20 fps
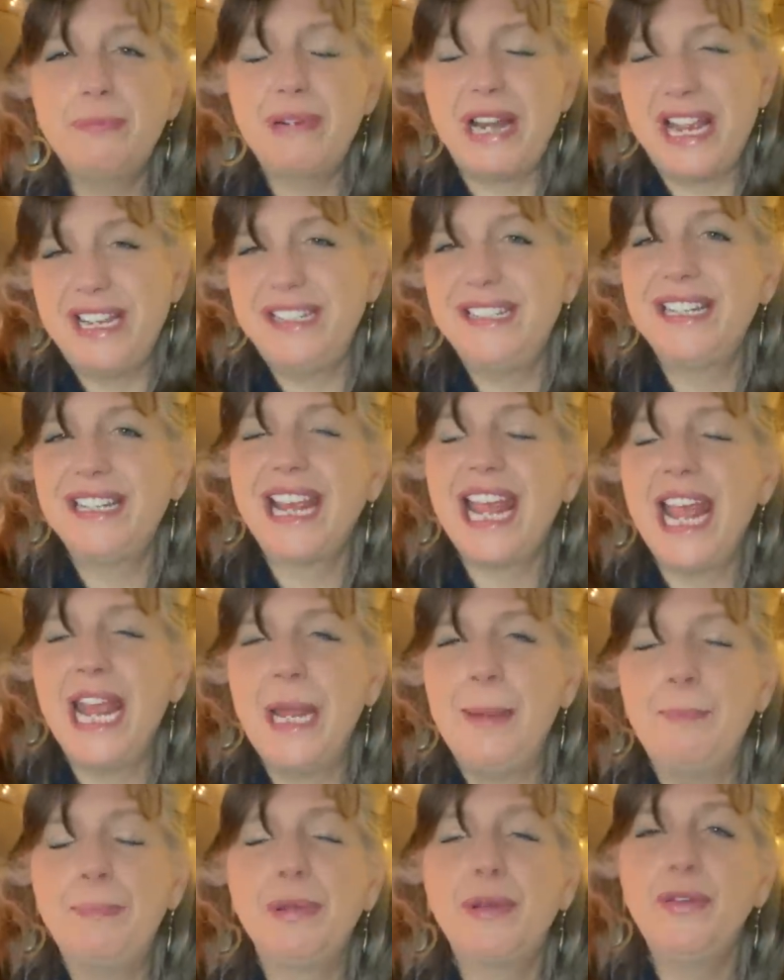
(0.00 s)
breast
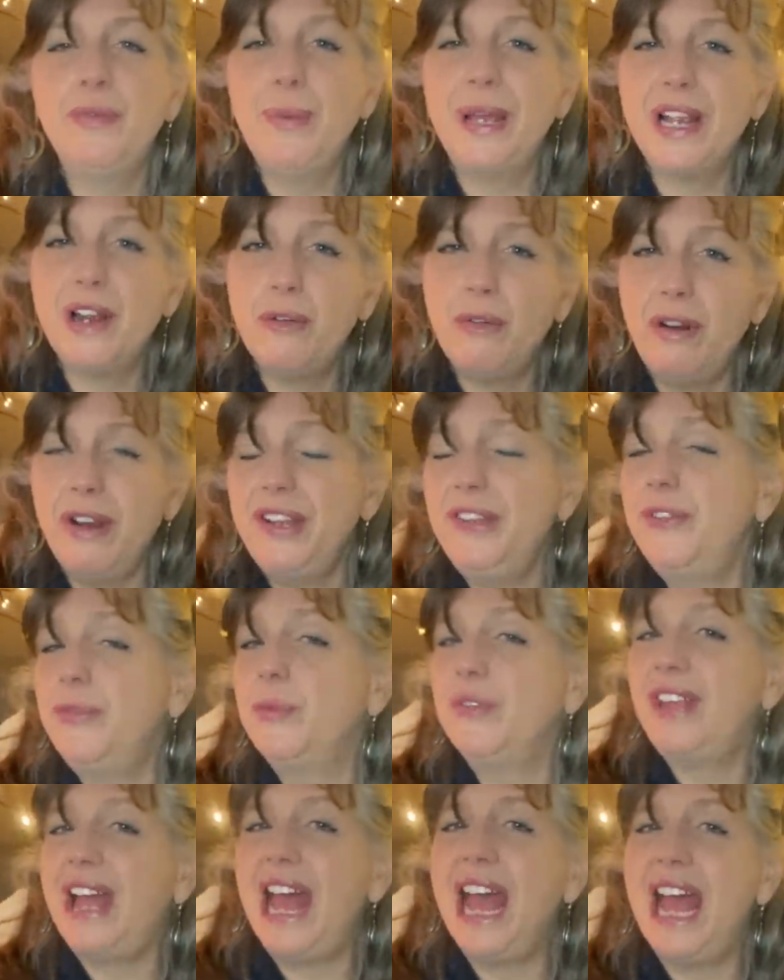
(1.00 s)
came because when Christ
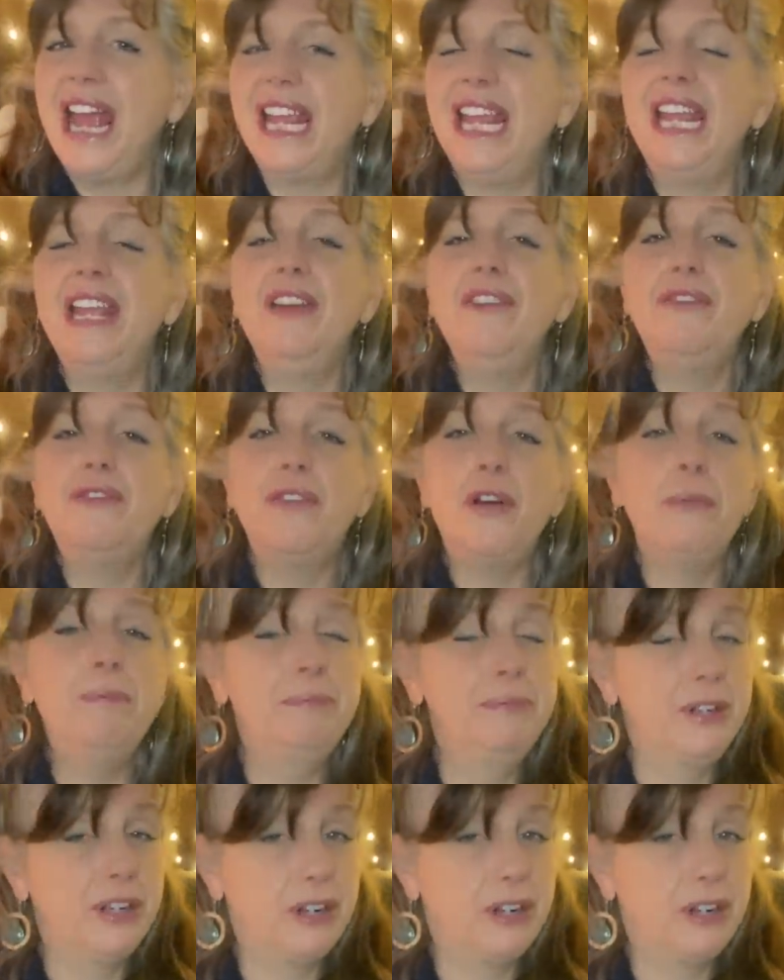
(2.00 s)
was hanging from the